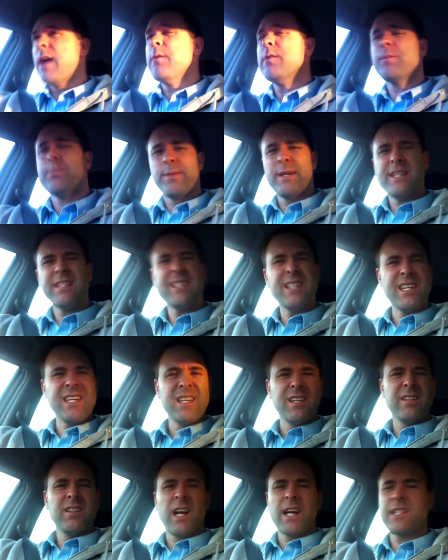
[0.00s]
it was busy.
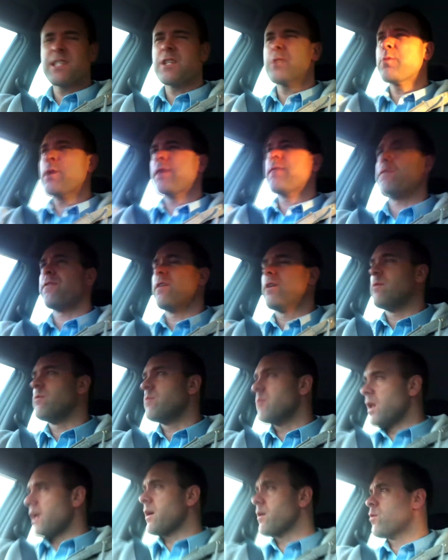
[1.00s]
Like just went
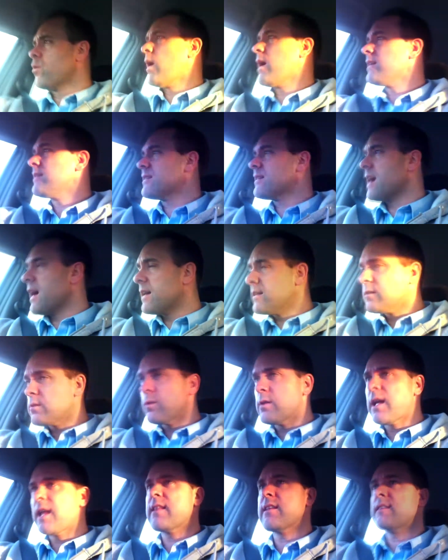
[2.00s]
from like one task
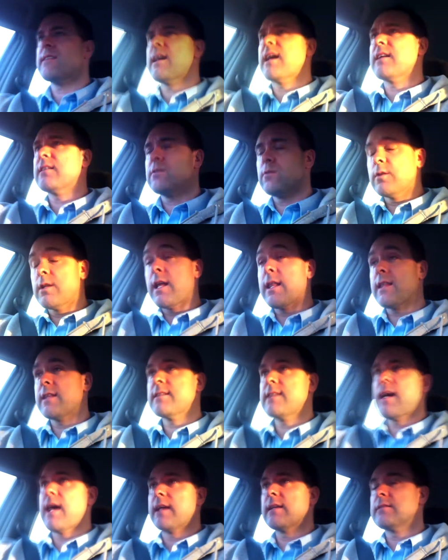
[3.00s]
to another task to another
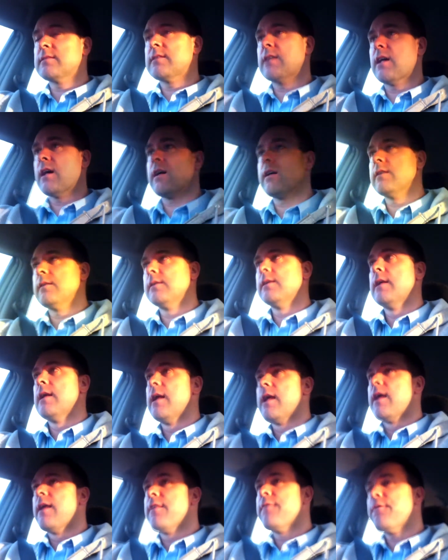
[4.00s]
task. So
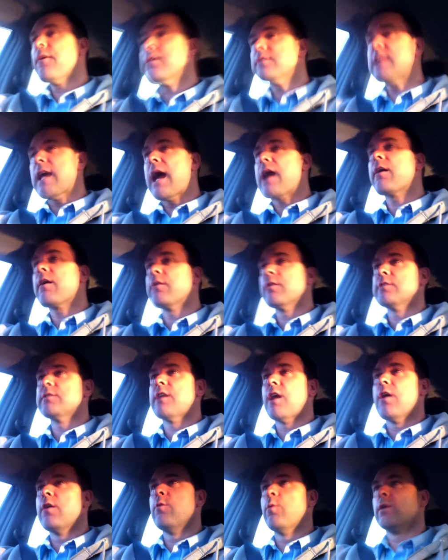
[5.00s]
first hour or
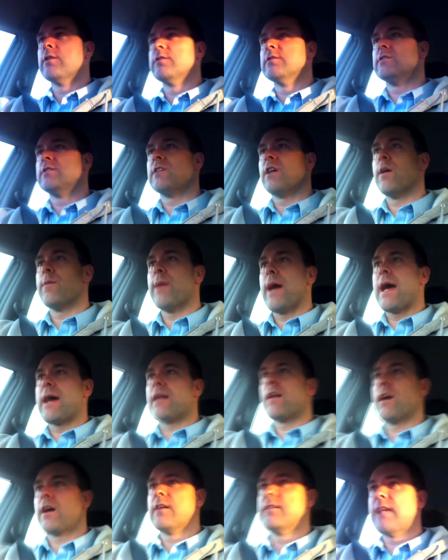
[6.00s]
so wasn't so bad.
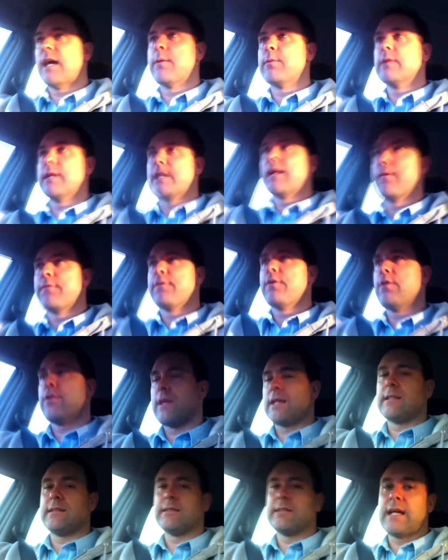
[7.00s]
Like I was able to get a few
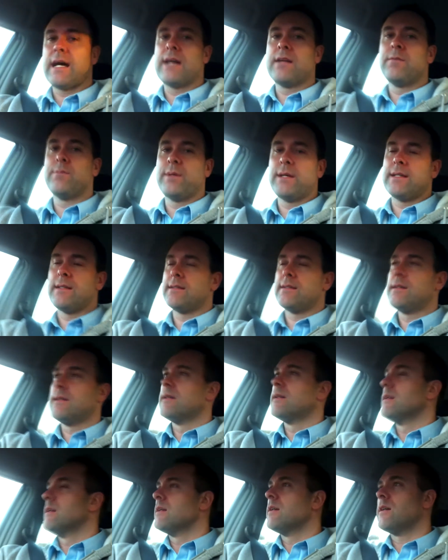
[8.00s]
things done, but
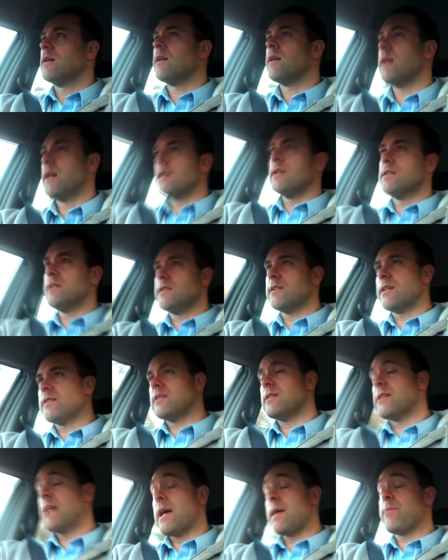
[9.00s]
oh geez, that's
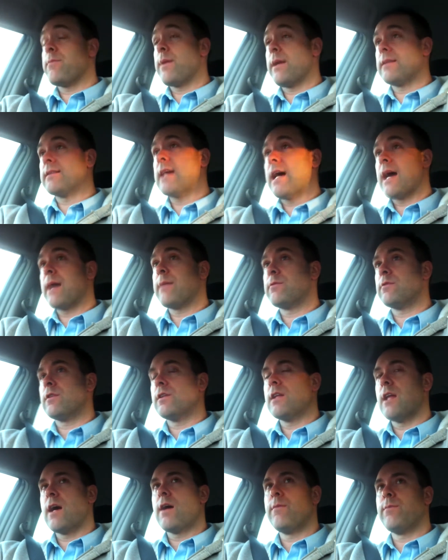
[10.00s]
the day picked up. So
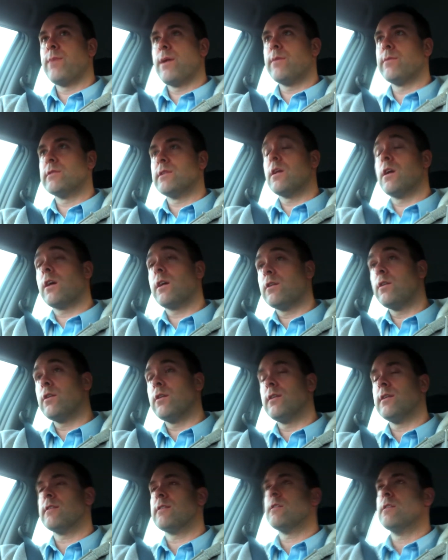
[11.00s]
you know, people said, oh, I can
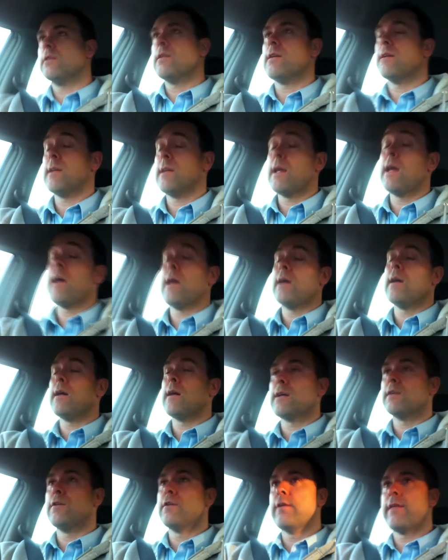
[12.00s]
do this. Can do yeah,
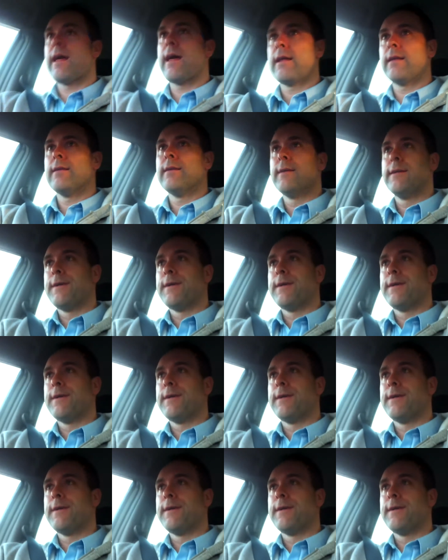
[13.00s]
I can do that.